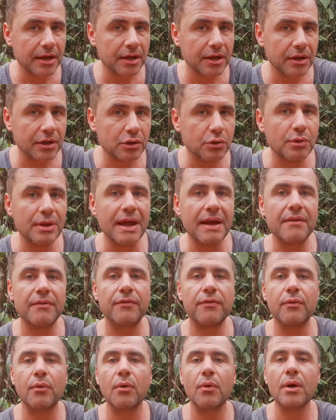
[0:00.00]
you
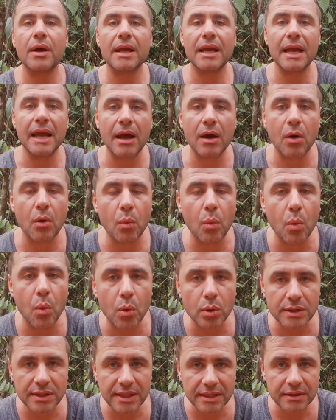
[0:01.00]
therefore get
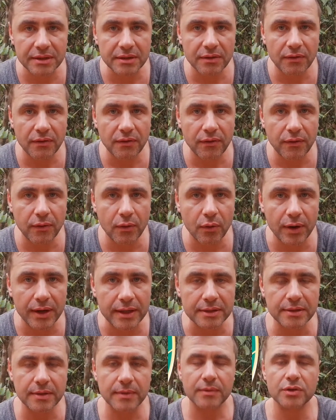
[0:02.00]
awarded for
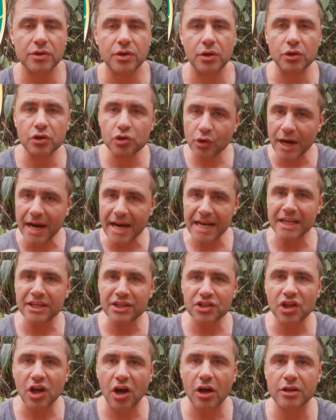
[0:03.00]
it. So the training
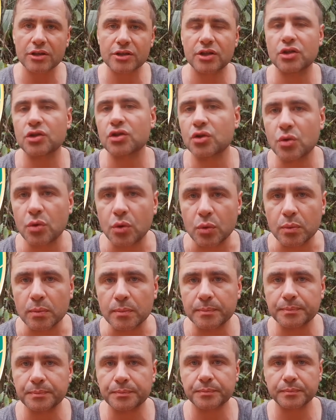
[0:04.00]
starts at school.
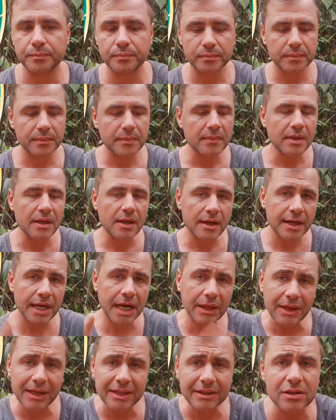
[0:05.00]
Now
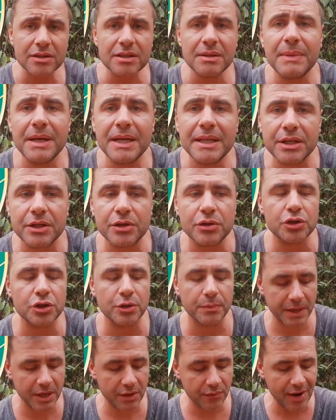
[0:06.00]
that doesn't mean that you should
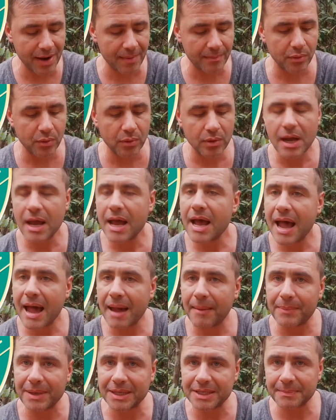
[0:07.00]
be a rebel
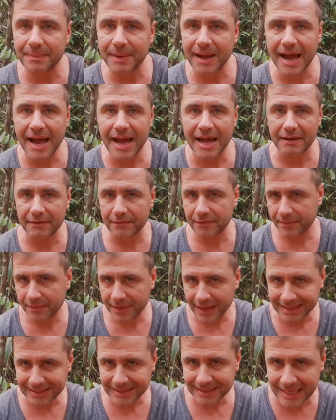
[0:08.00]
and misbehave.
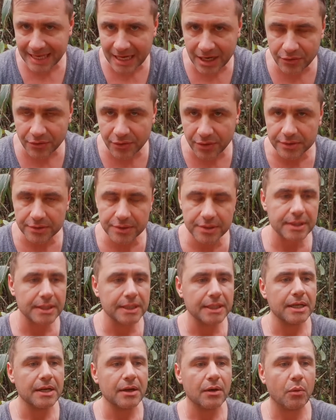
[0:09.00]
That's ignorant.
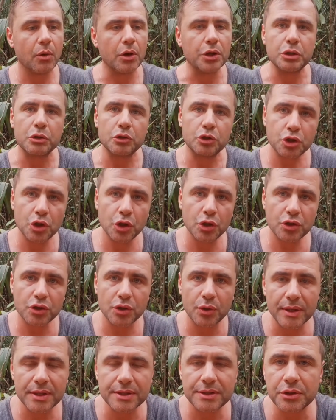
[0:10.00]
What you should do
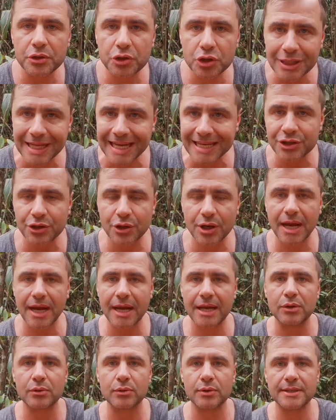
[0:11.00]
is you should educate
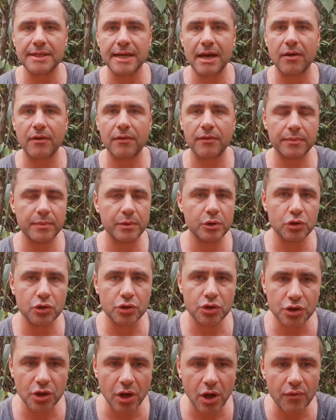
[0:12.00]
yourself. You should
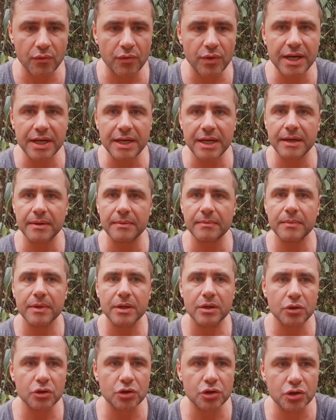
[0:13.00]
start reading.
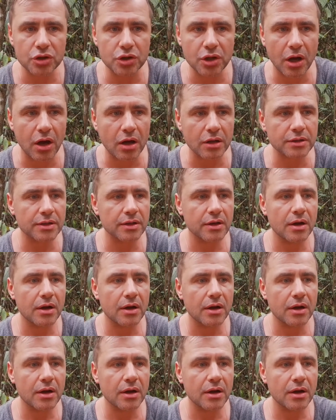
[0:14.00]
You should start